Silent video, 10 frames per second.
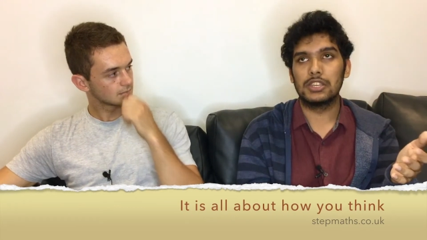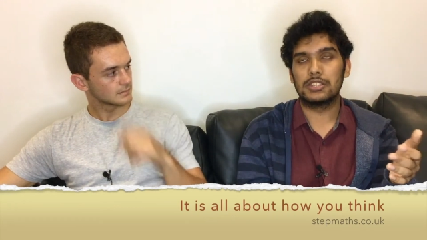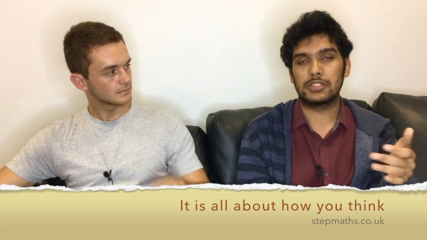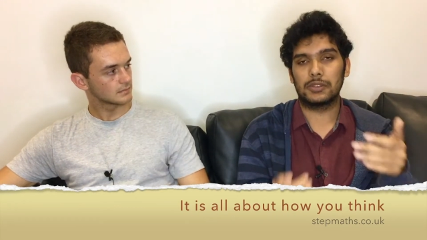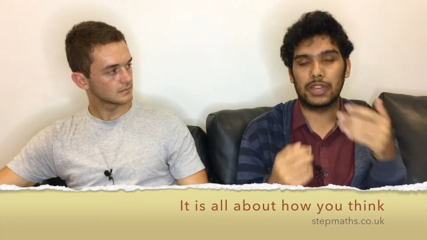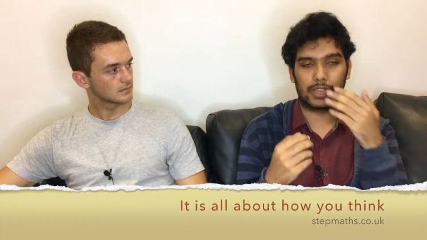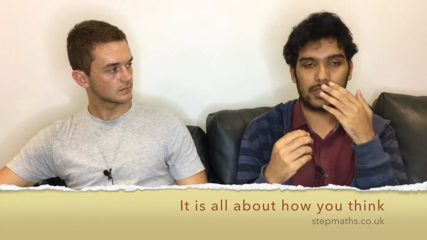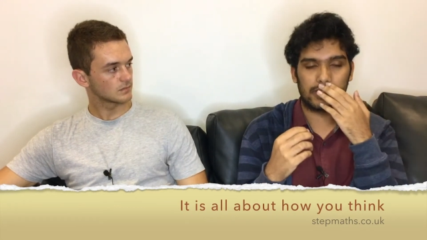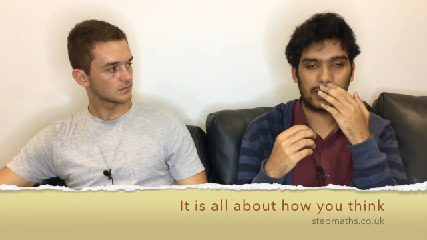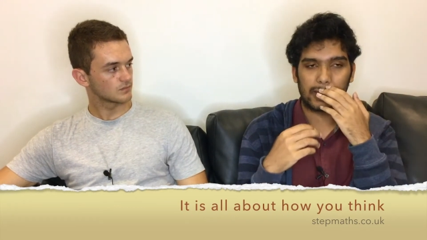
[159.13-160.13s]
Speaker 1: So like I
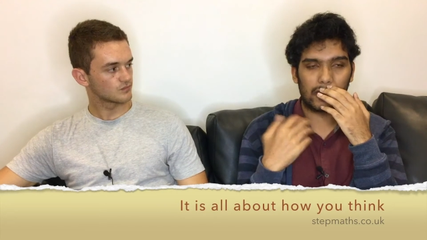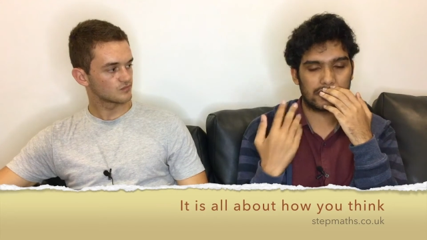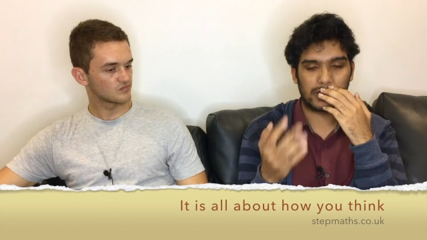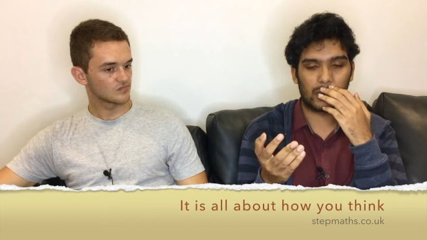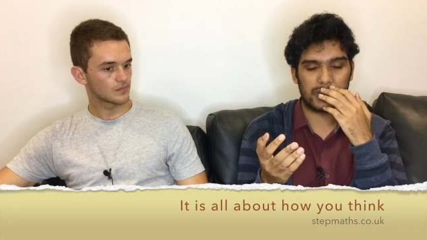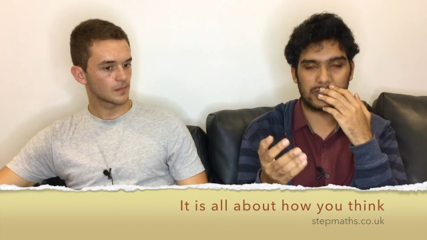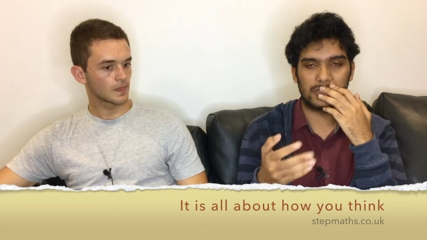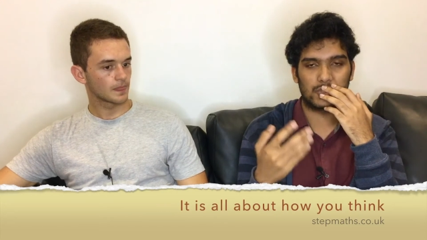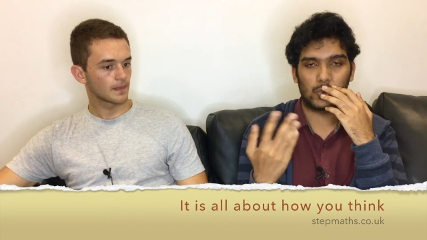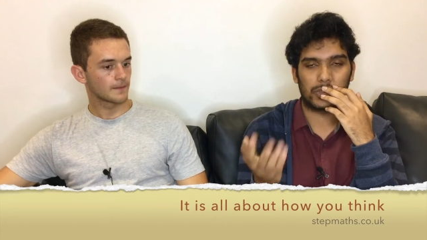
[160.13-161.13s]
think like asking
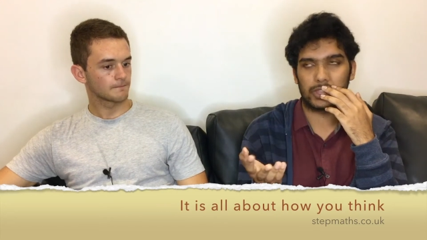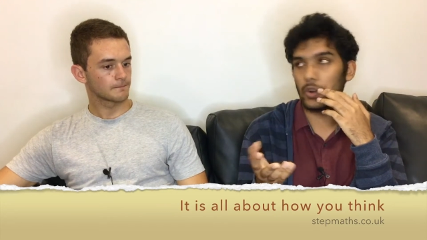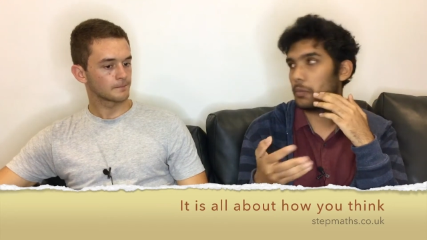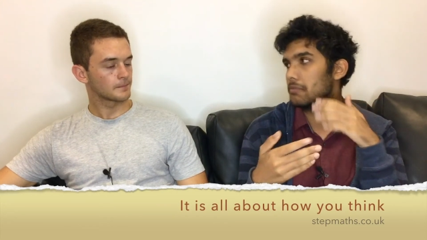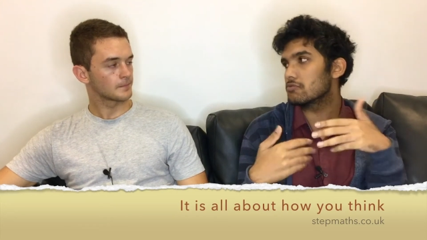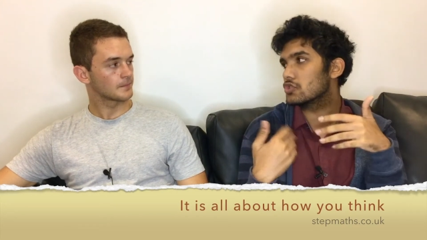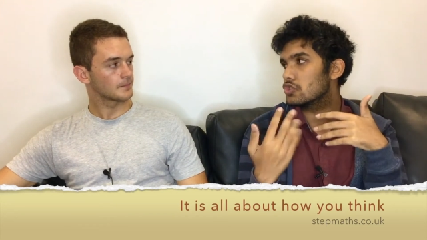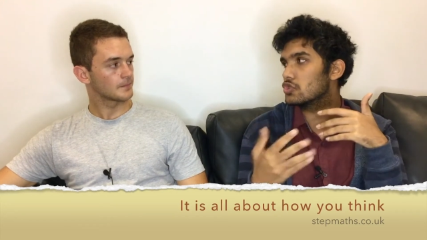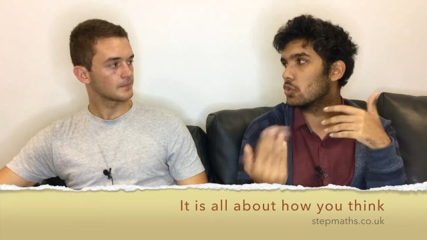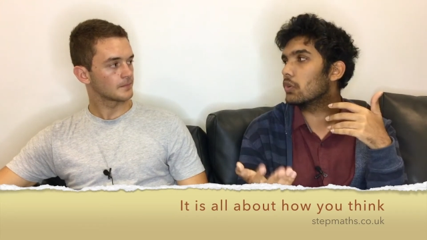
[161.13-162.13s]
questions, talking or
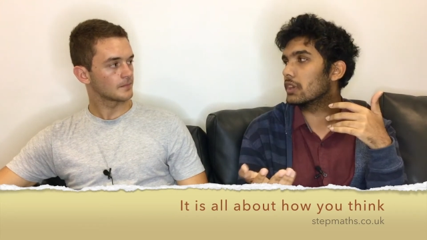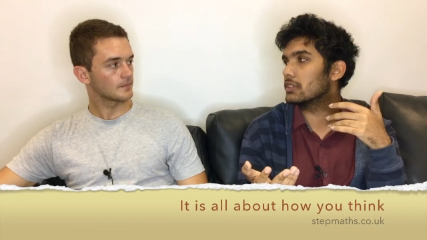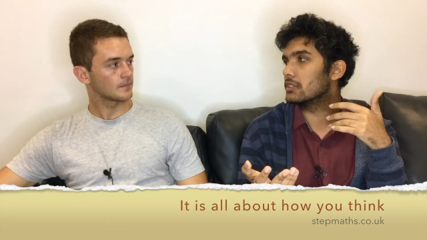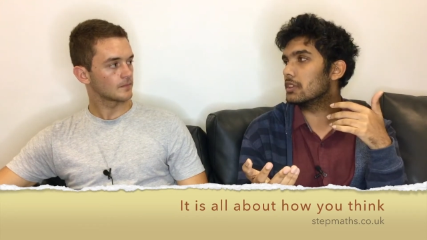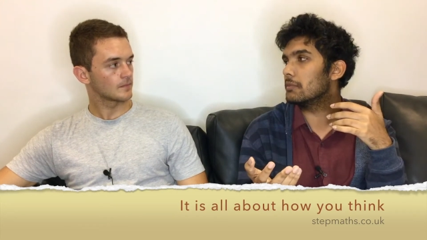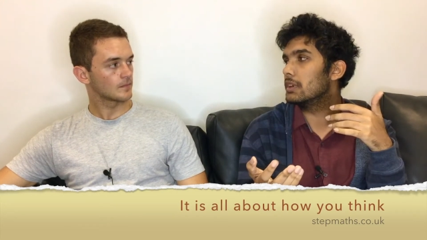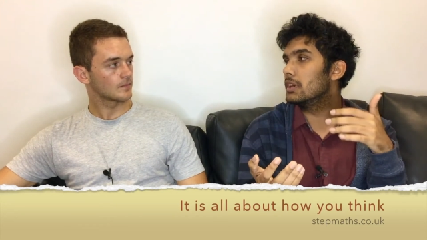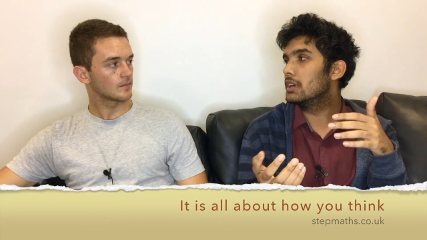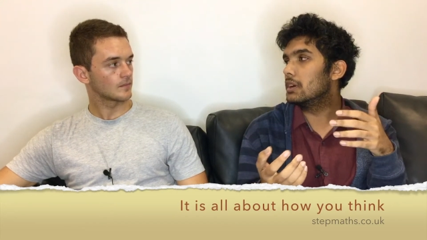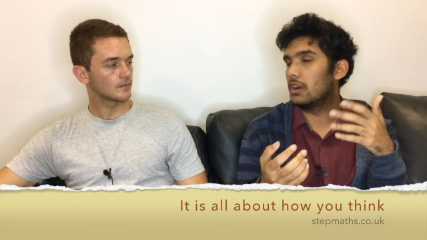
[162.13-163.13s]
just talking to them
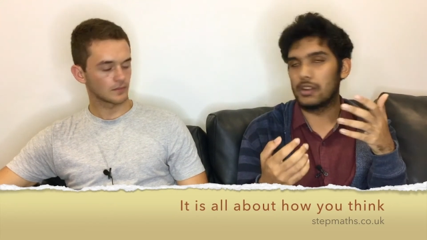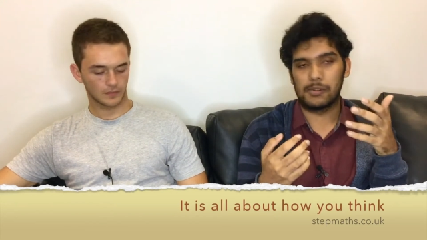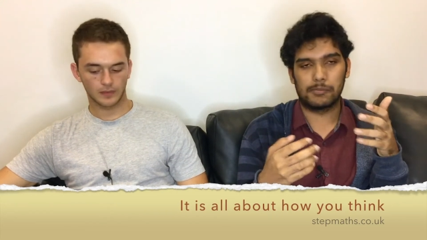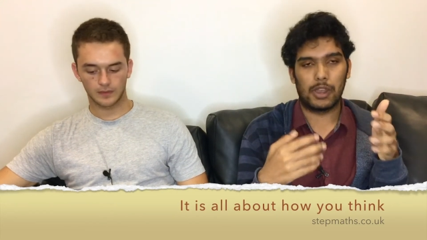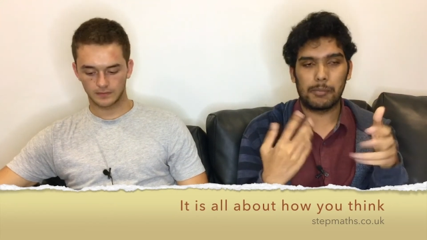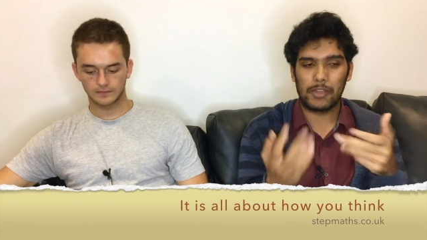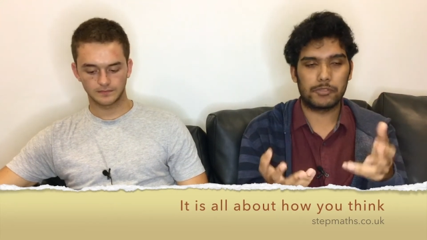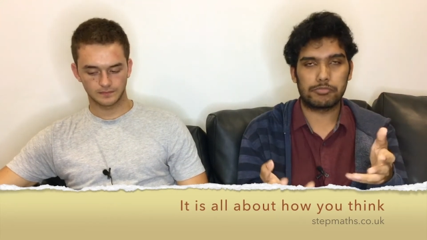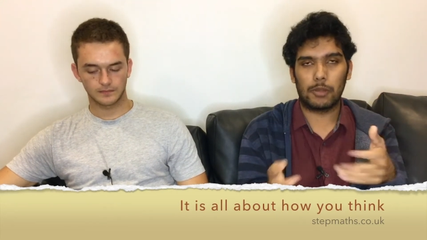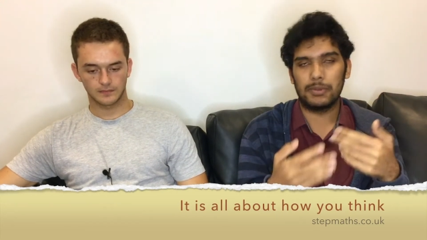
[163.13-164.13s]
um, about the
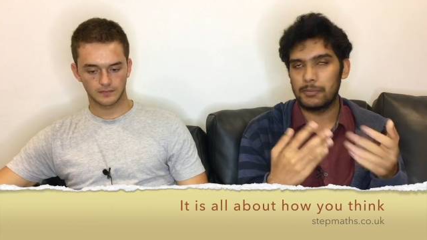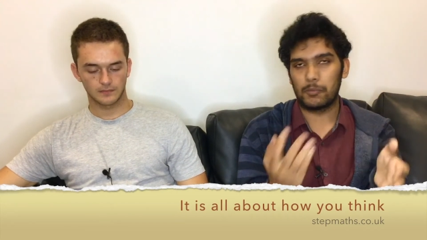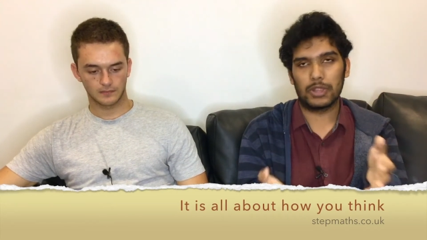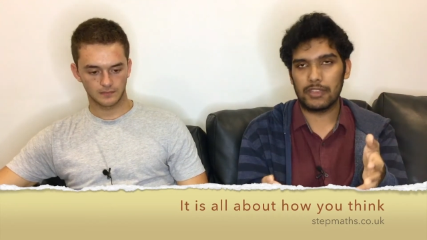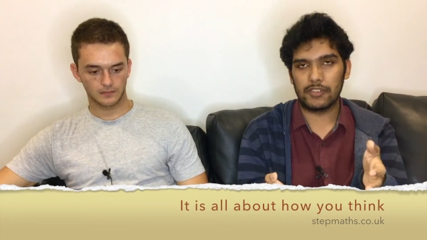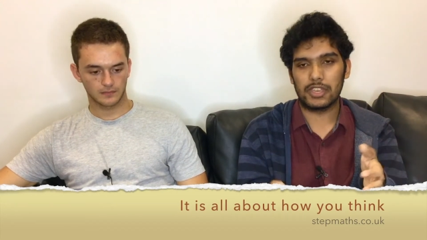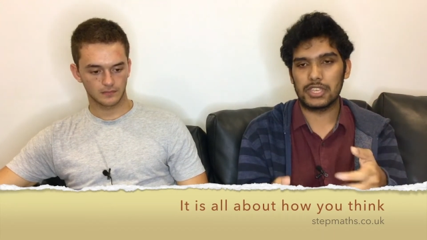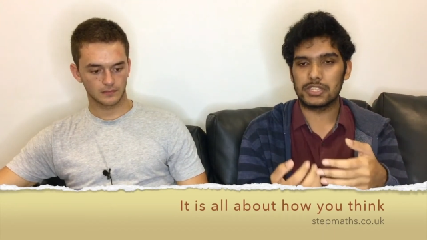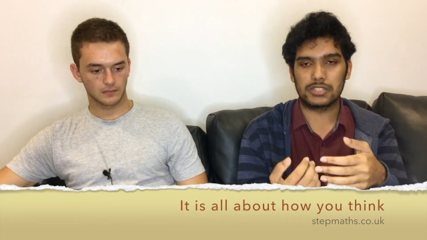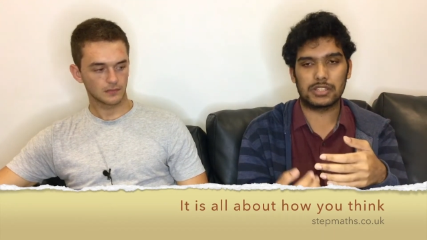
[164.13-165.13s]
problem, whatever,
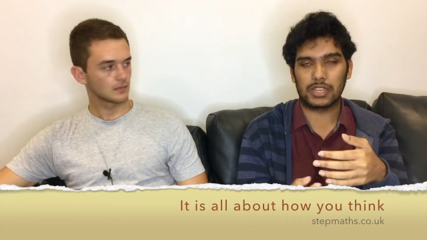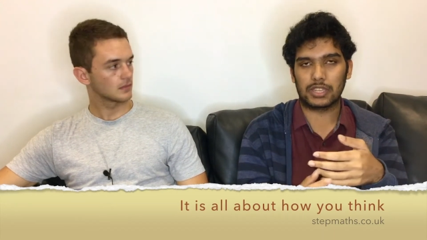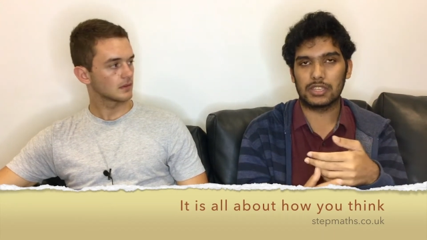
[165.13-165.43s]
is just like